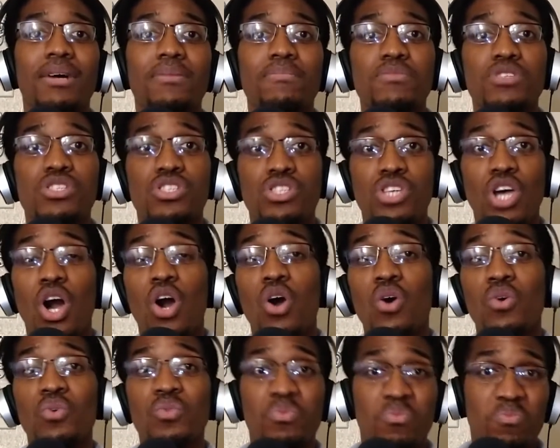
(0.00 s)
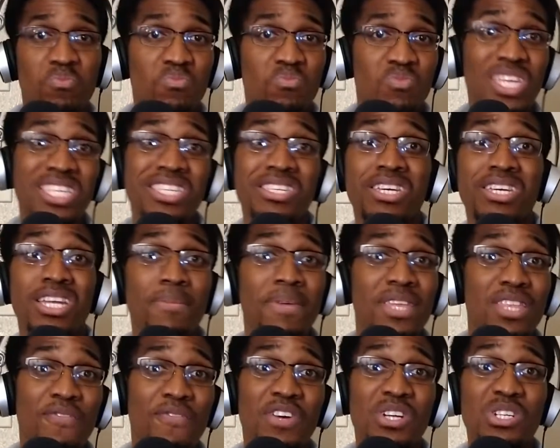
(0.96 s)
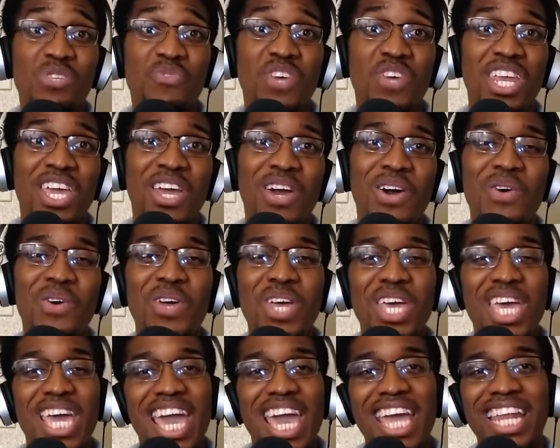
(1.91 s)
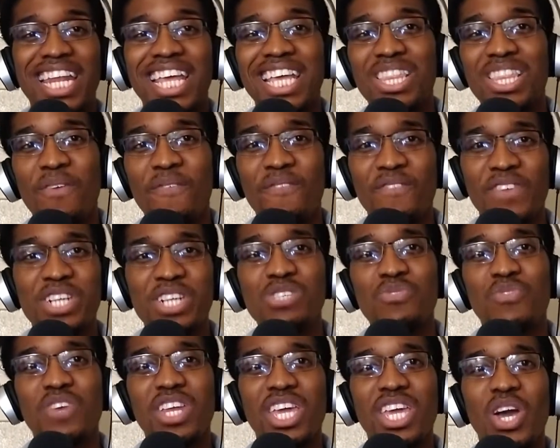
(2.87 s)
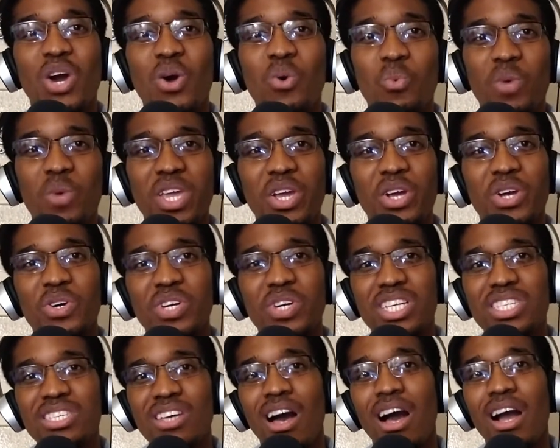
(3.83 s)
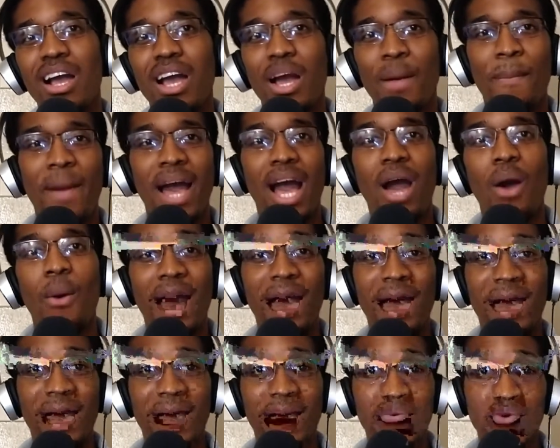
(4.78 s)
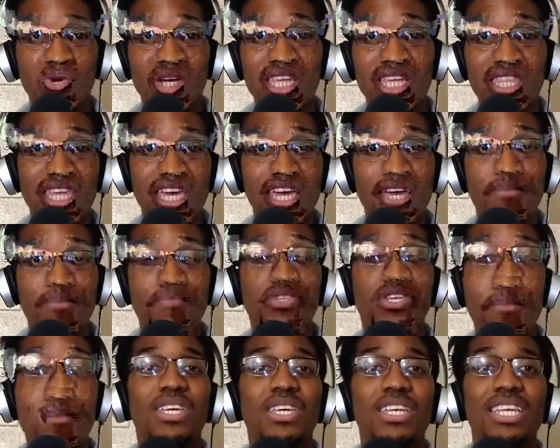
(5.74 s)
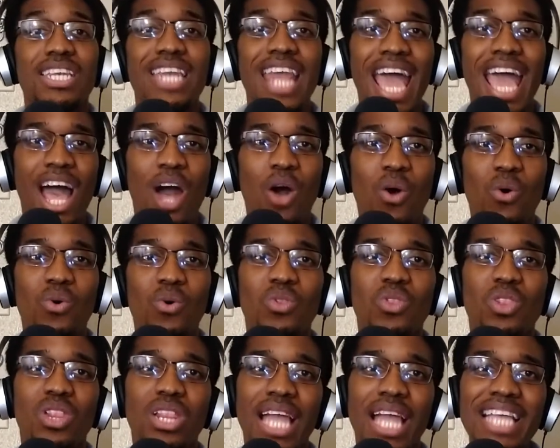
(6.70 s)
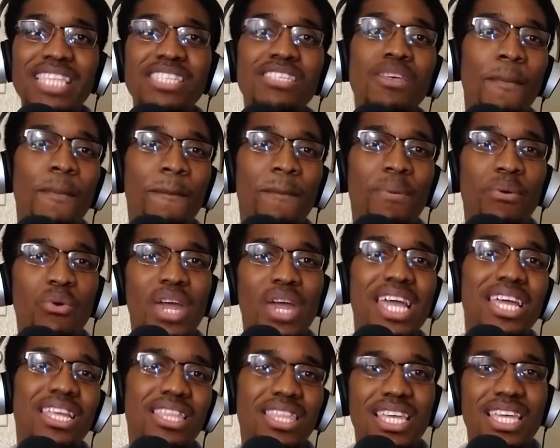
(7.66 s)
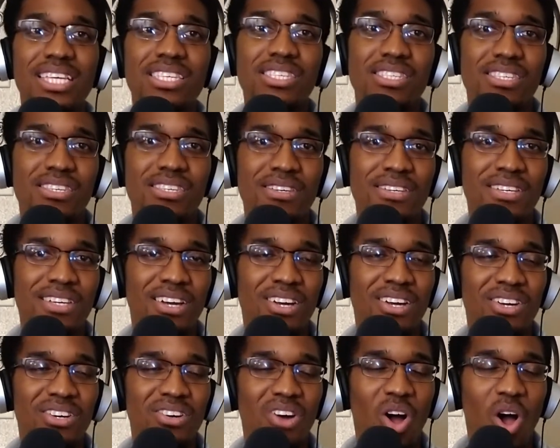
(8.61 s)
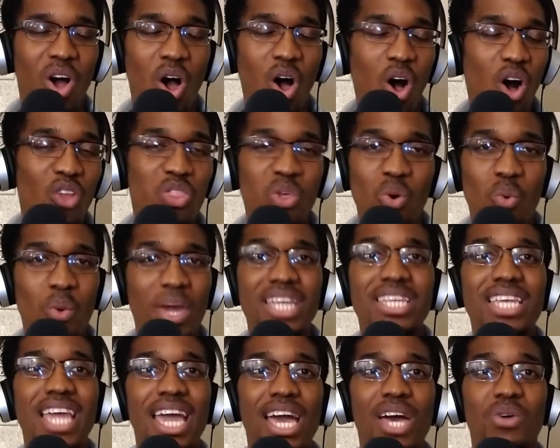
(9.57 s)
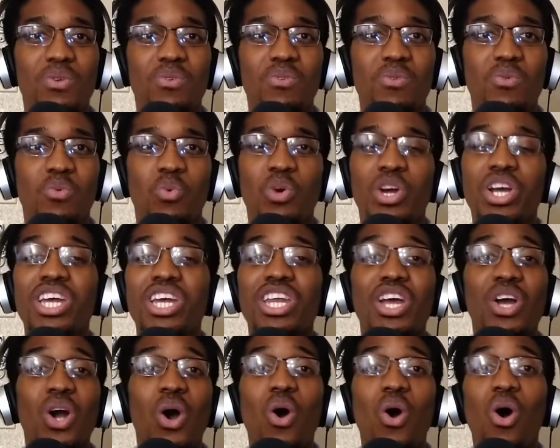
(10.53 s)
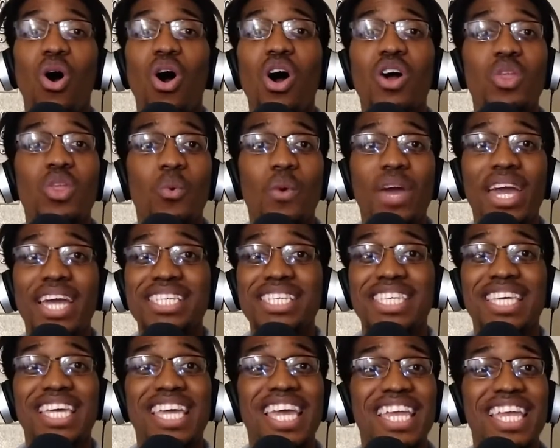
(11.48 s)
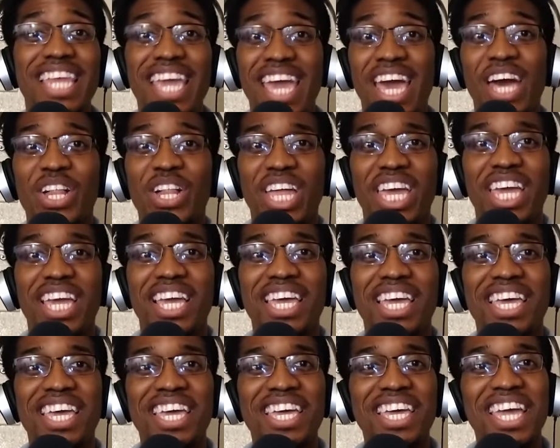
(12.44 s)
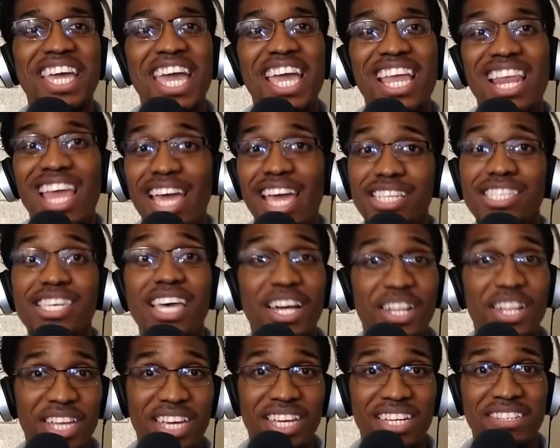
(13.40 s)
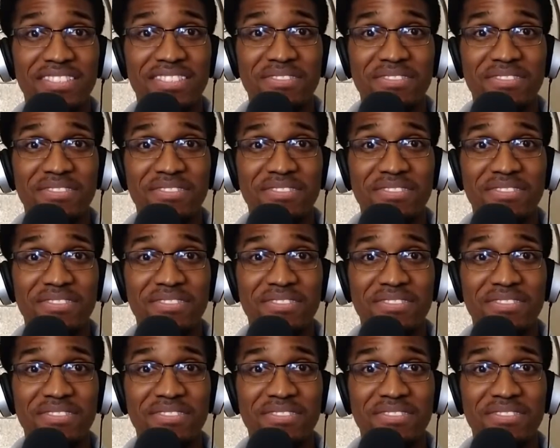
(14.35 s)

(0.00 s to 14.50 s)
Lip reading: So this is gonna be the first video, and in the first video, we are gonna talk about breathing. Now, let's break this all the way down. We're gonna go all the way to inhaling and exhaling.